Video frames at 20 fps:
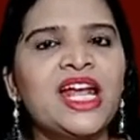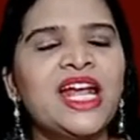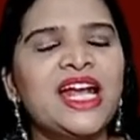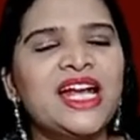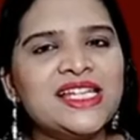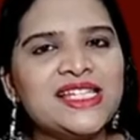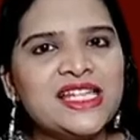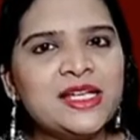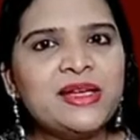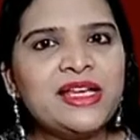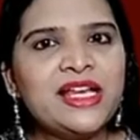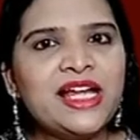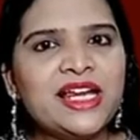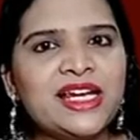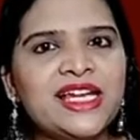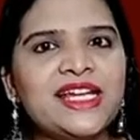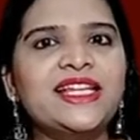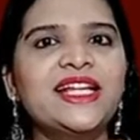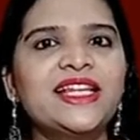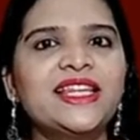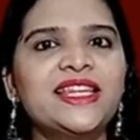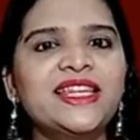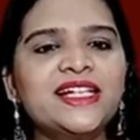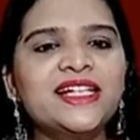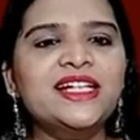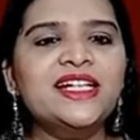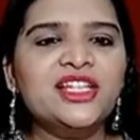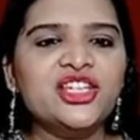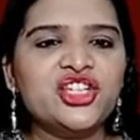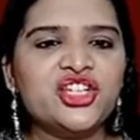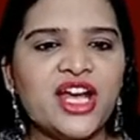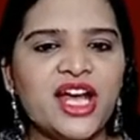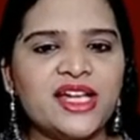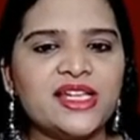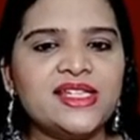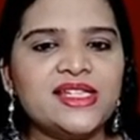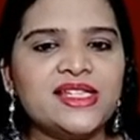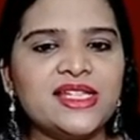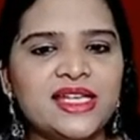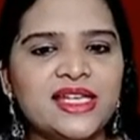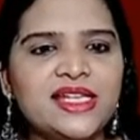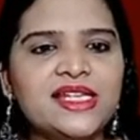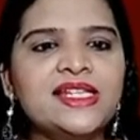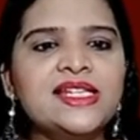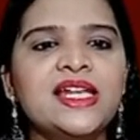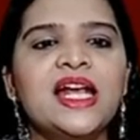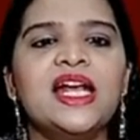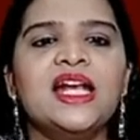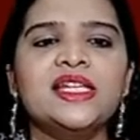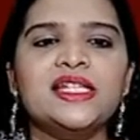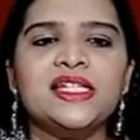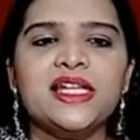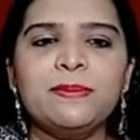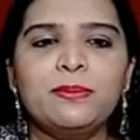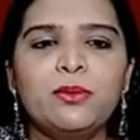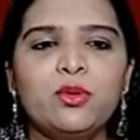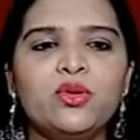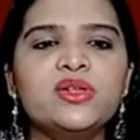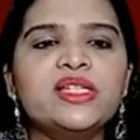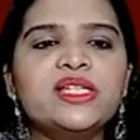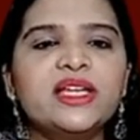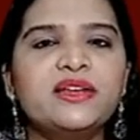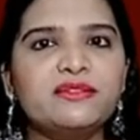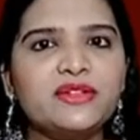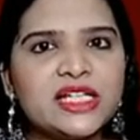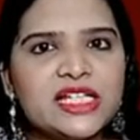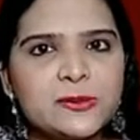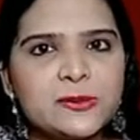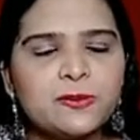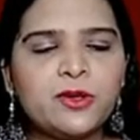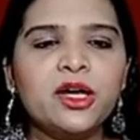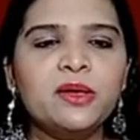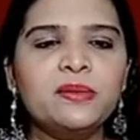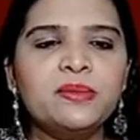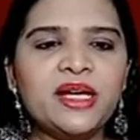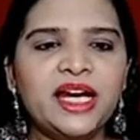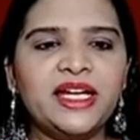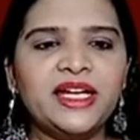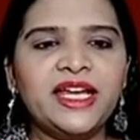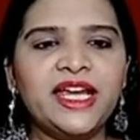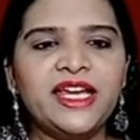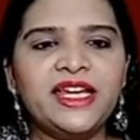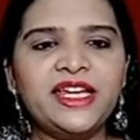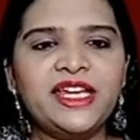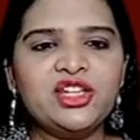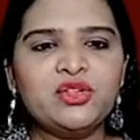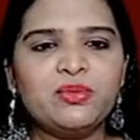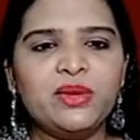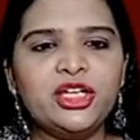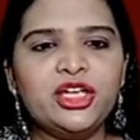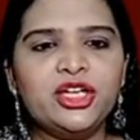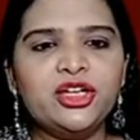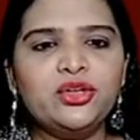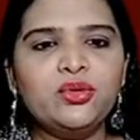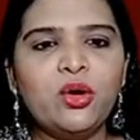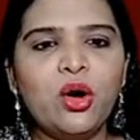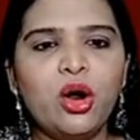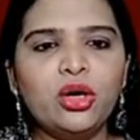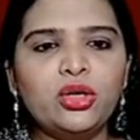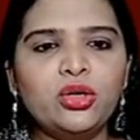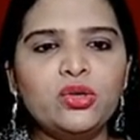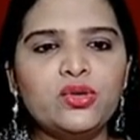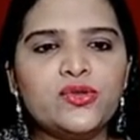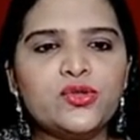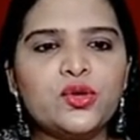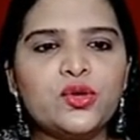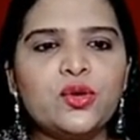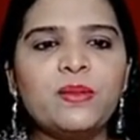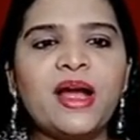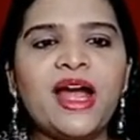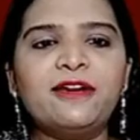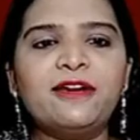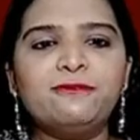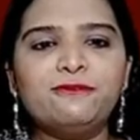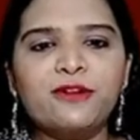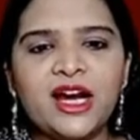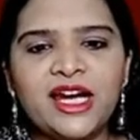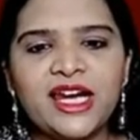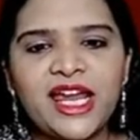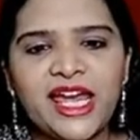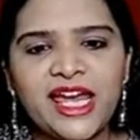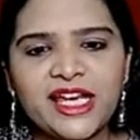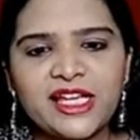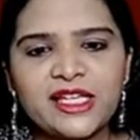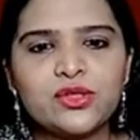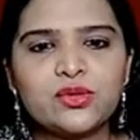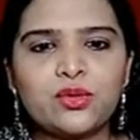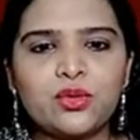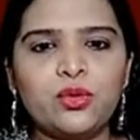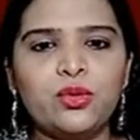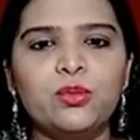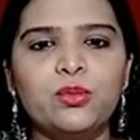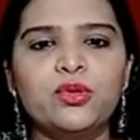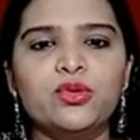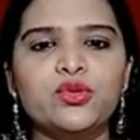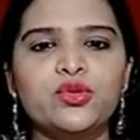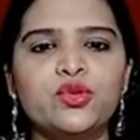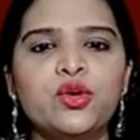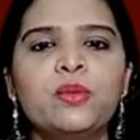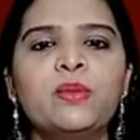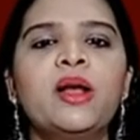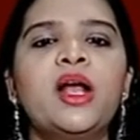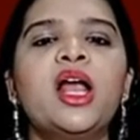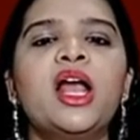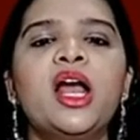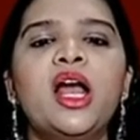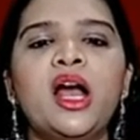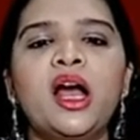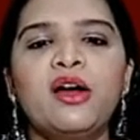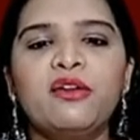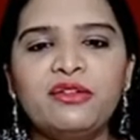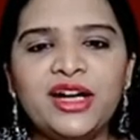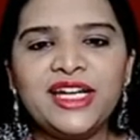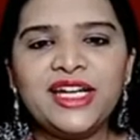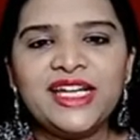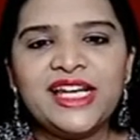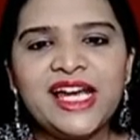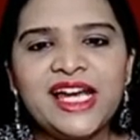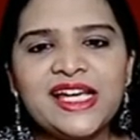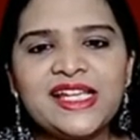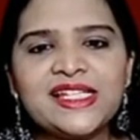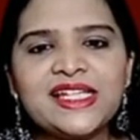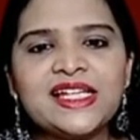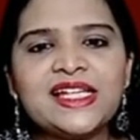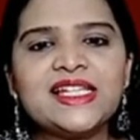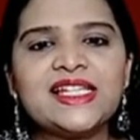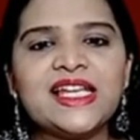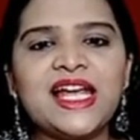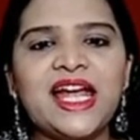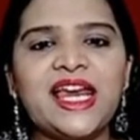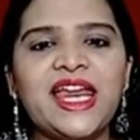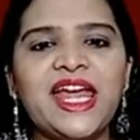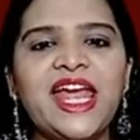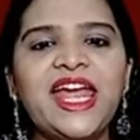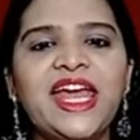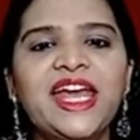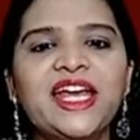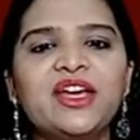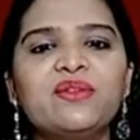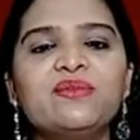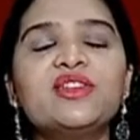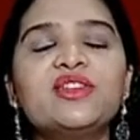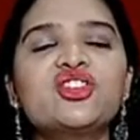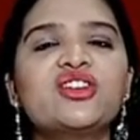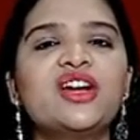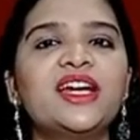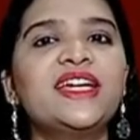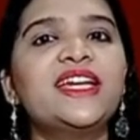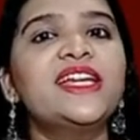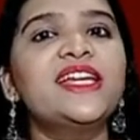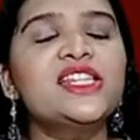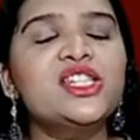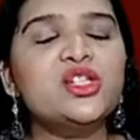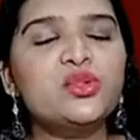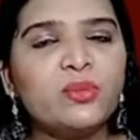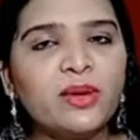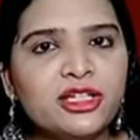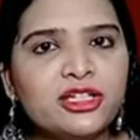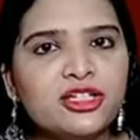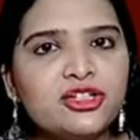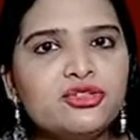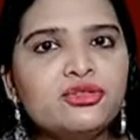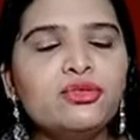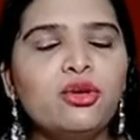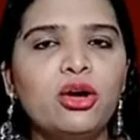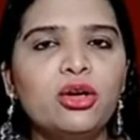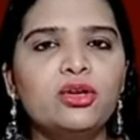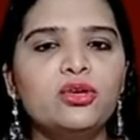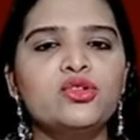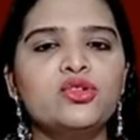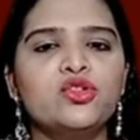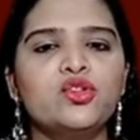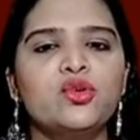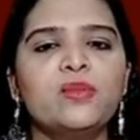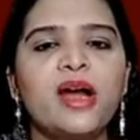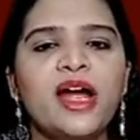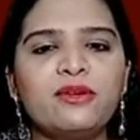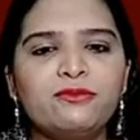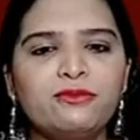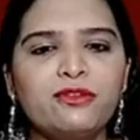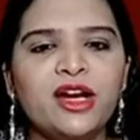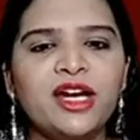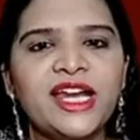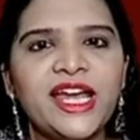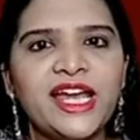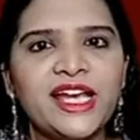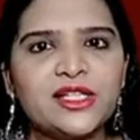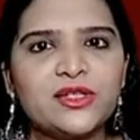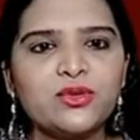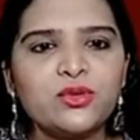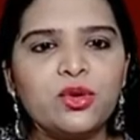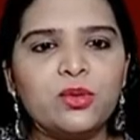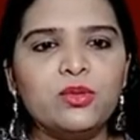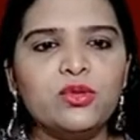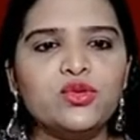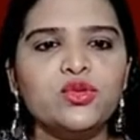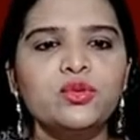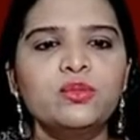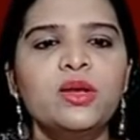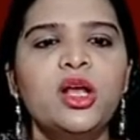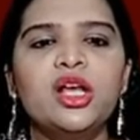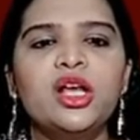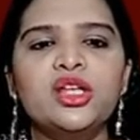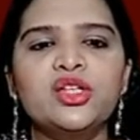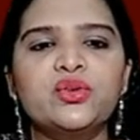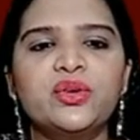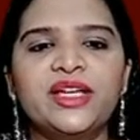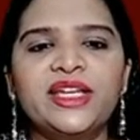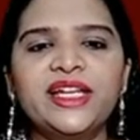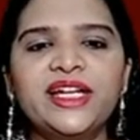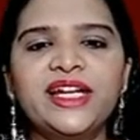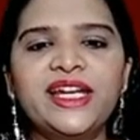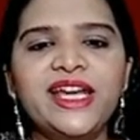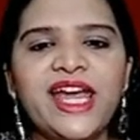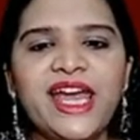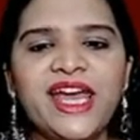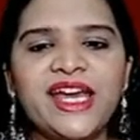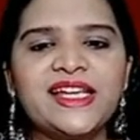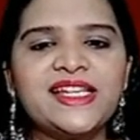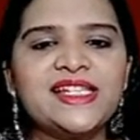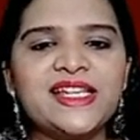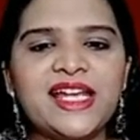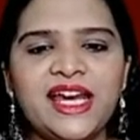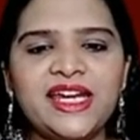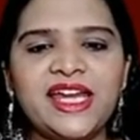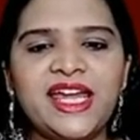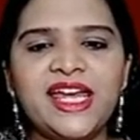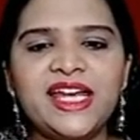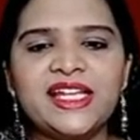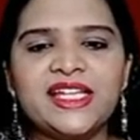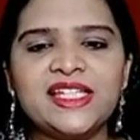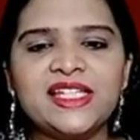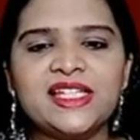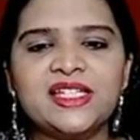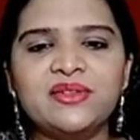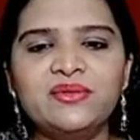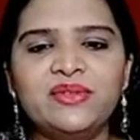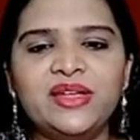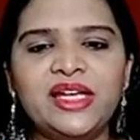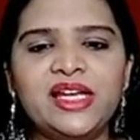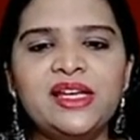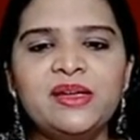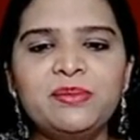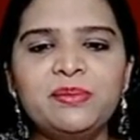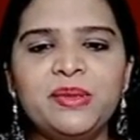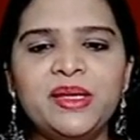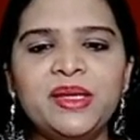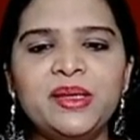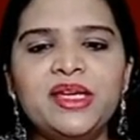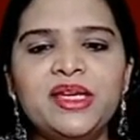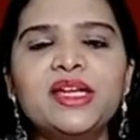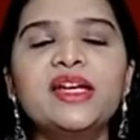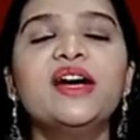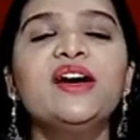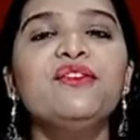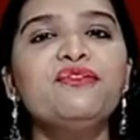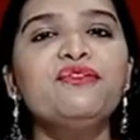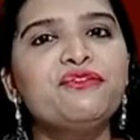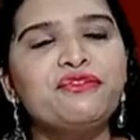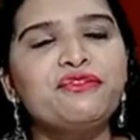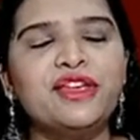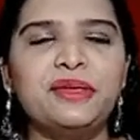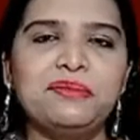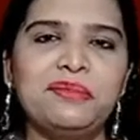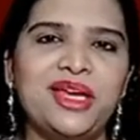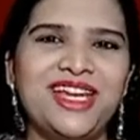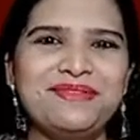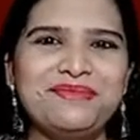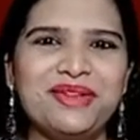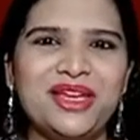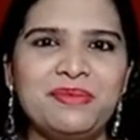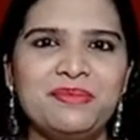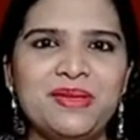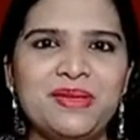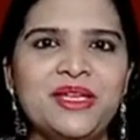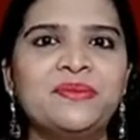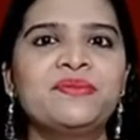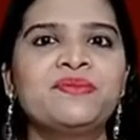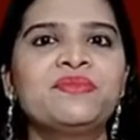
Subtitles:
Similarly, the third chance is, suppose if the sperm containing 22 autosome and 1 X chromosome fertilizes an egg which contains 22 autosome and 1 X chromosome. So here X and X will be a female baby.